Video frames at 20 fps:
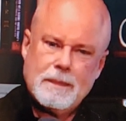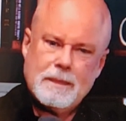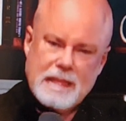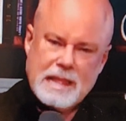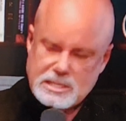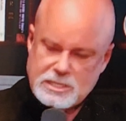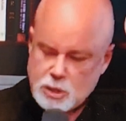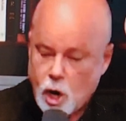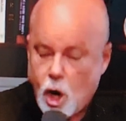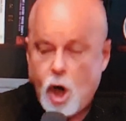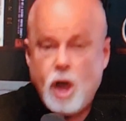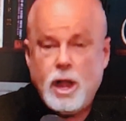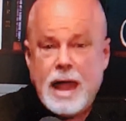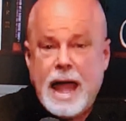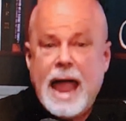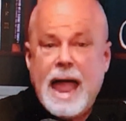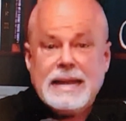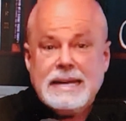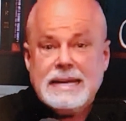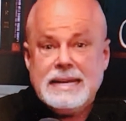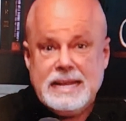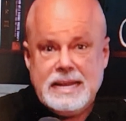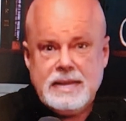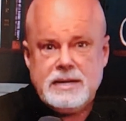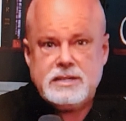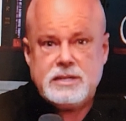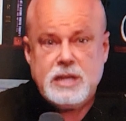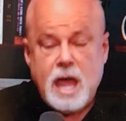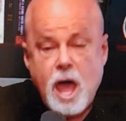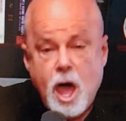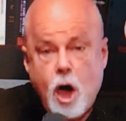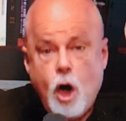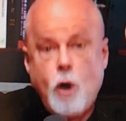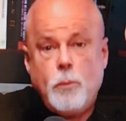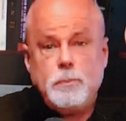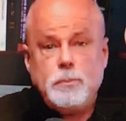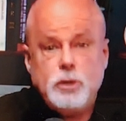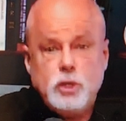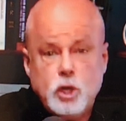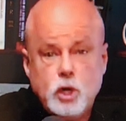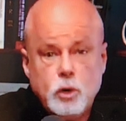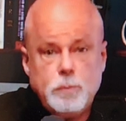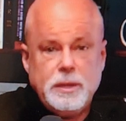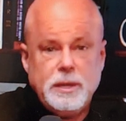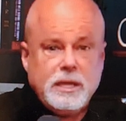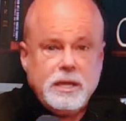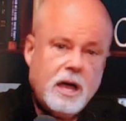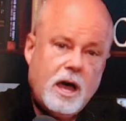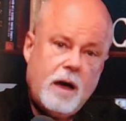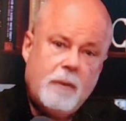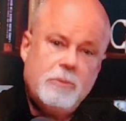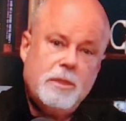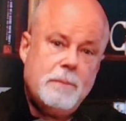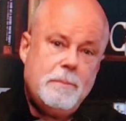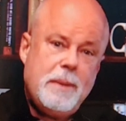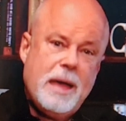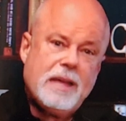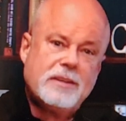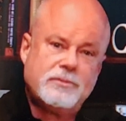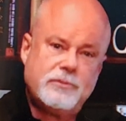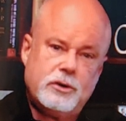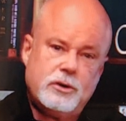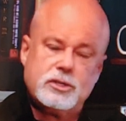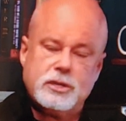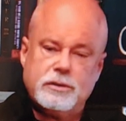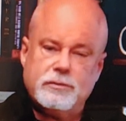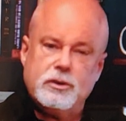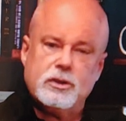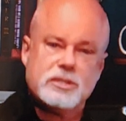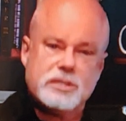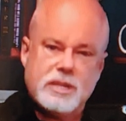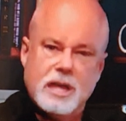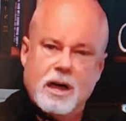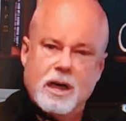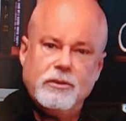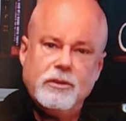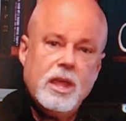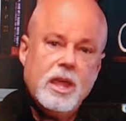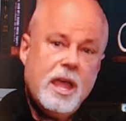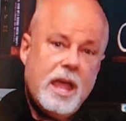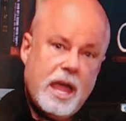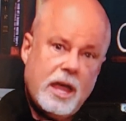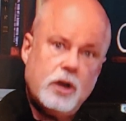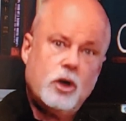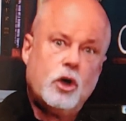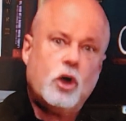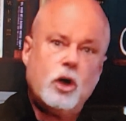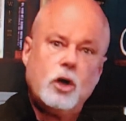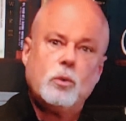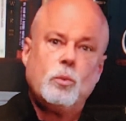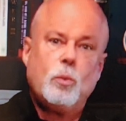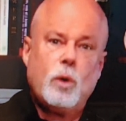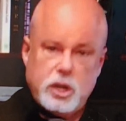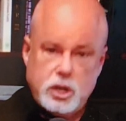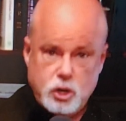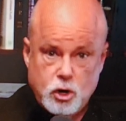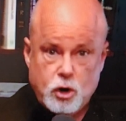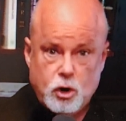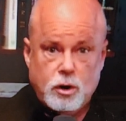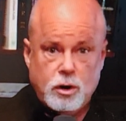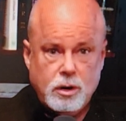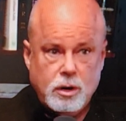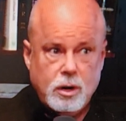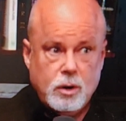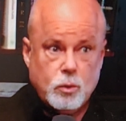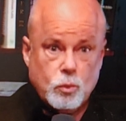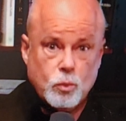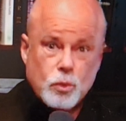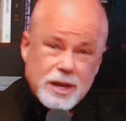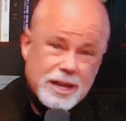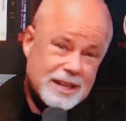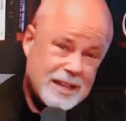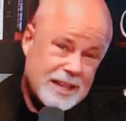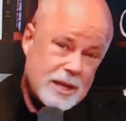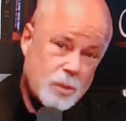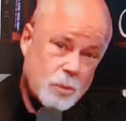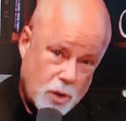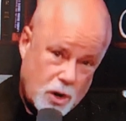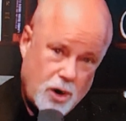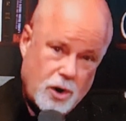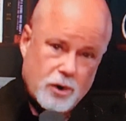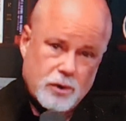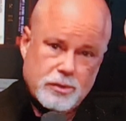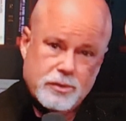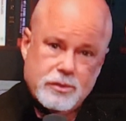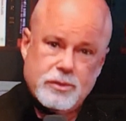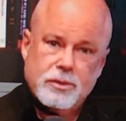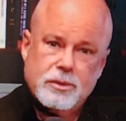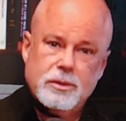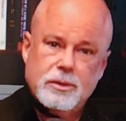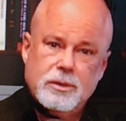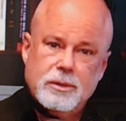That's all I need to help you become the best version of yourself and earn what you're really worth.